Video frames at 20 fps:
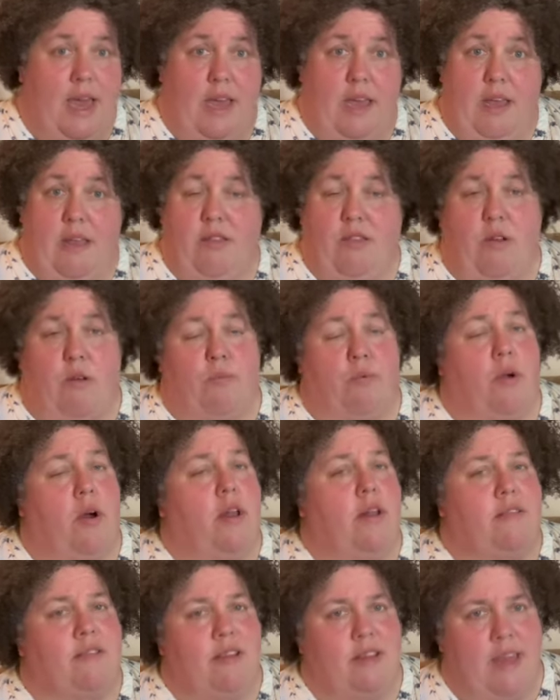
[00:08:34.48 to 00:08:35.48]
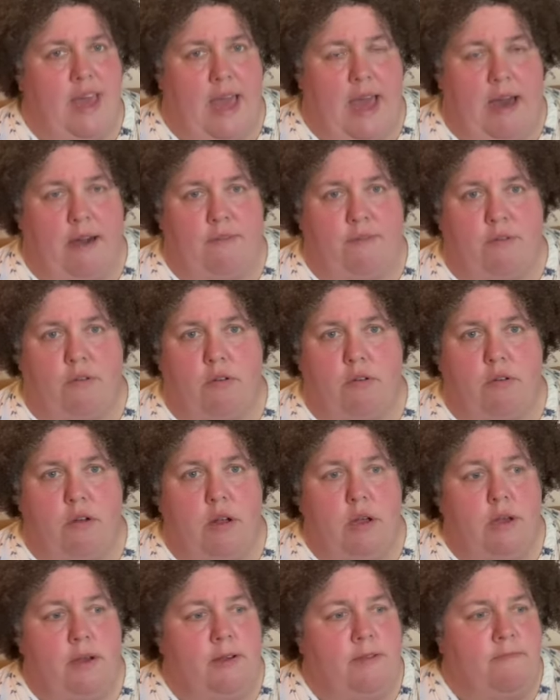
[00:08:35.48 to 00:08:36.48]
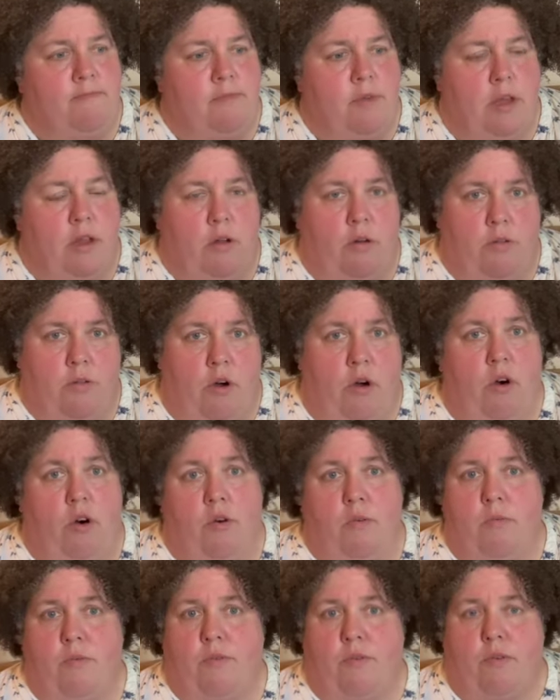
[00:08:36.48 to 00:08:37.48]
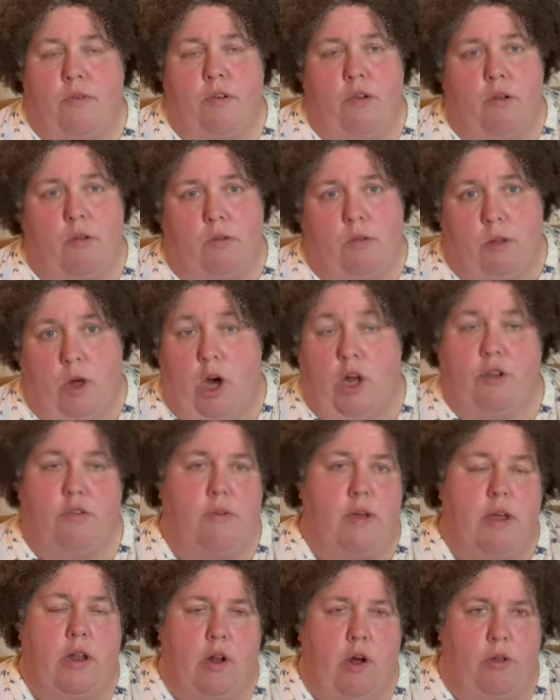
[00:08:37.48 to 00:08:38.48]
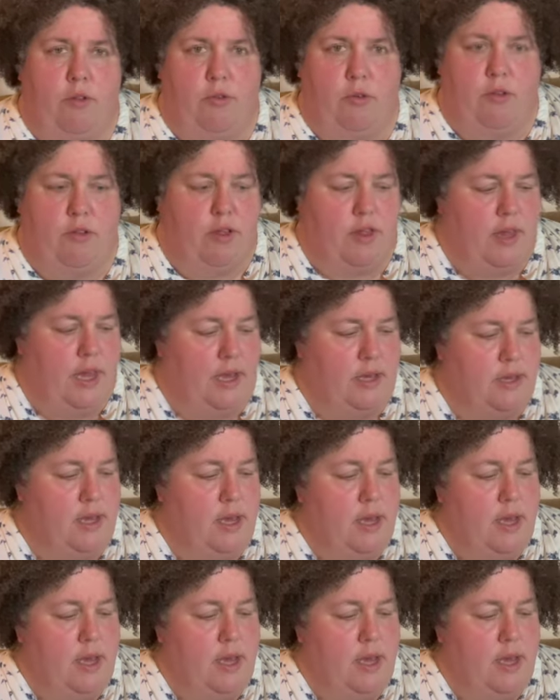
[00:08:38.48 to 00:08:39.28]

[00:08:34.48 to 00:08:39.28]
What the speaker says: there are products that they have for, the home, for your laundry and all sorts of things.